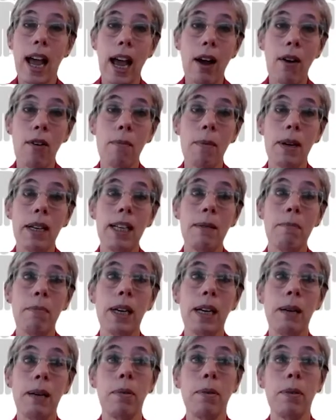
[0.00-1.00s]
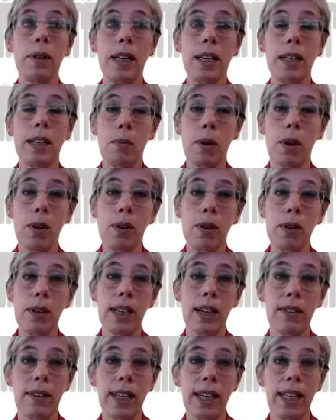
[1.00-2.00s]
How many people in the
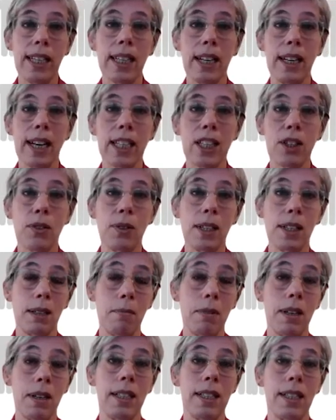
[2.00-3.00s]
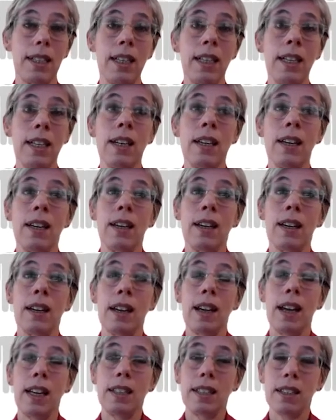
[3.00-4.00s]
world have an intellectual disability?
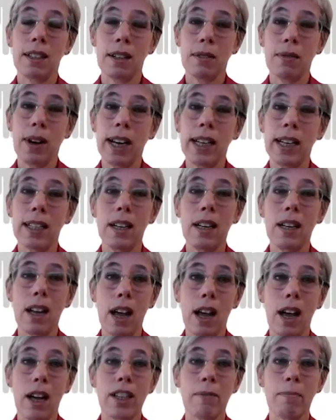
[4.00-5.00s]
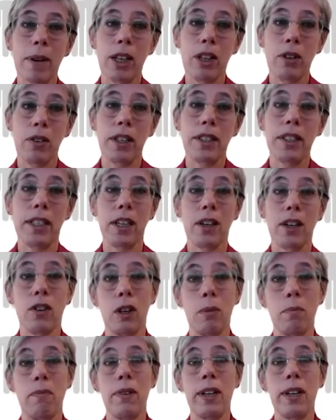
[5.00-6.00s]
It's quite a large minority
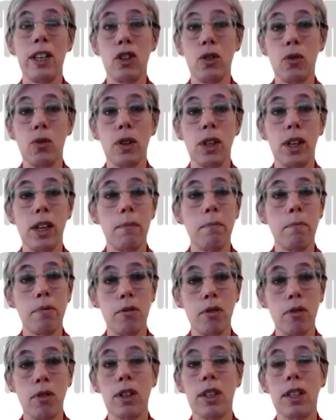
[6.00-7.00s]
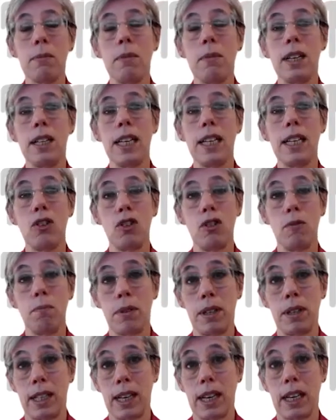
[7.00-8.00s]
group. We're talking approximately
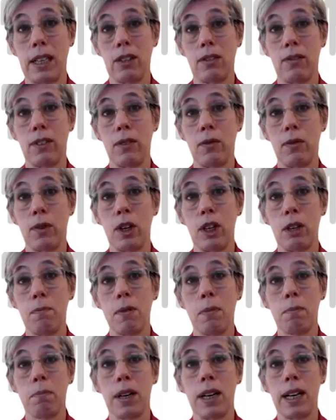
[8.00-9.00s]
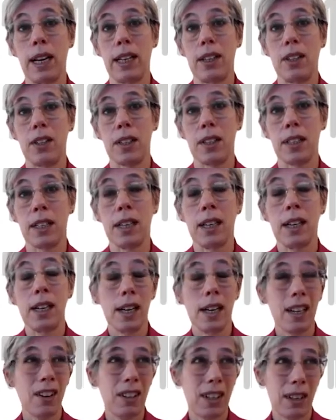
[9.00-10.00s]
2% of the world population.
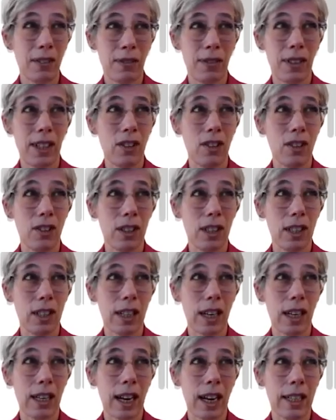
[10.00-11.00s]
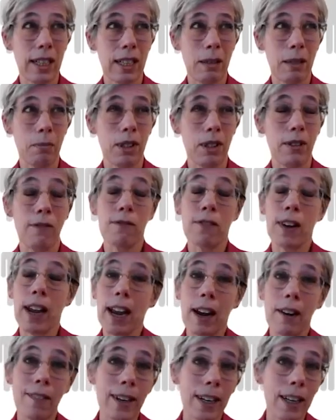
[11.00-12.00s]
Now, definitions and estimates
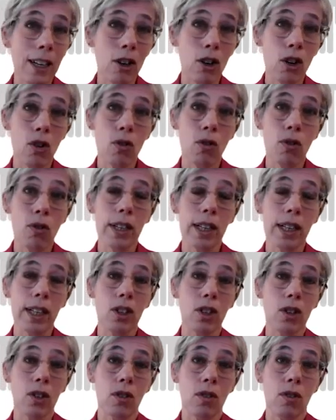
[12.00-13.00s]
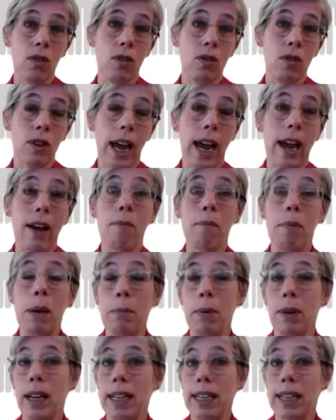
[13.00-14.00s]
vary according to how
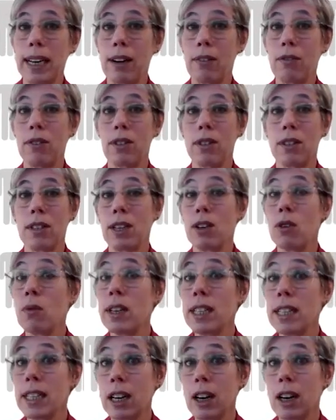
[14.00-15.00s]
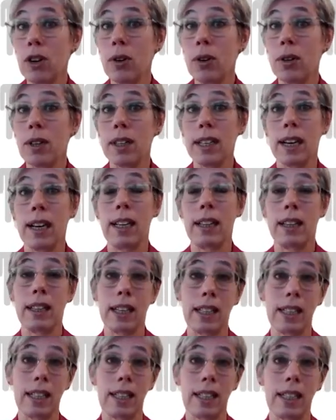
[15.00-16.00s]
people are counted and who is included in
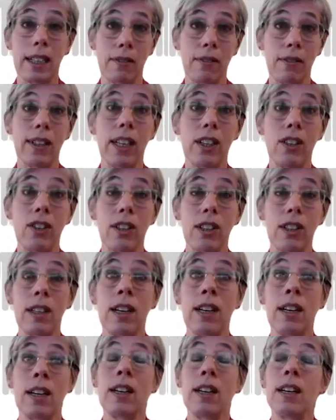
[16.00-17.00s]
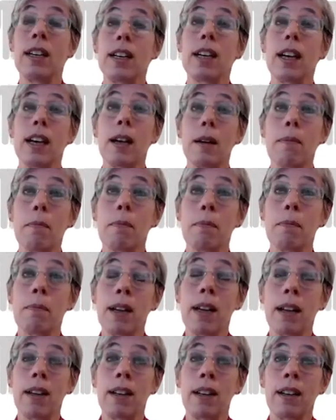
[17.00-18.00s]
this definition.
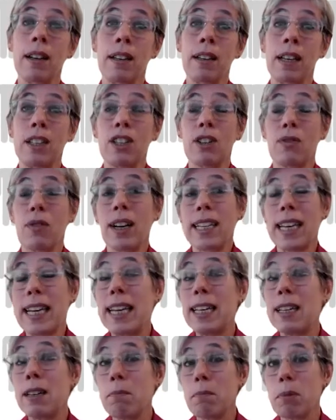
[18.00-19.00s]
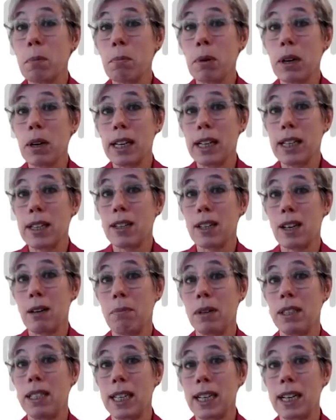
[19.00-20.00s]
It's quite a hidden
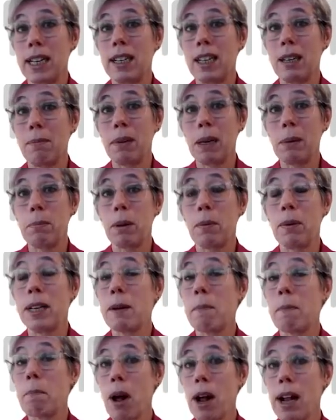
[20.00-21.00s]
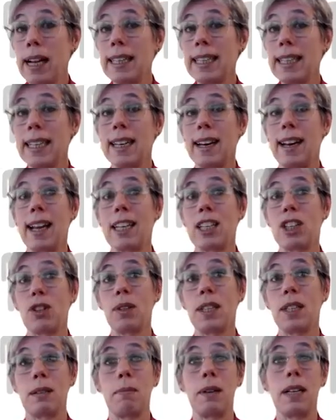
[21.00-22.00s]
population, particularly people with a mild
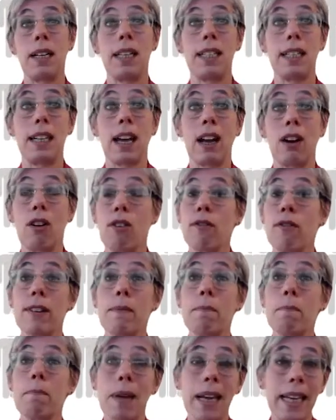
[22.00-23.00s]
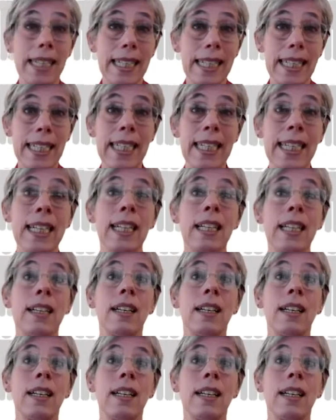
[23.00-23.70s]
intellectual disability are often missed.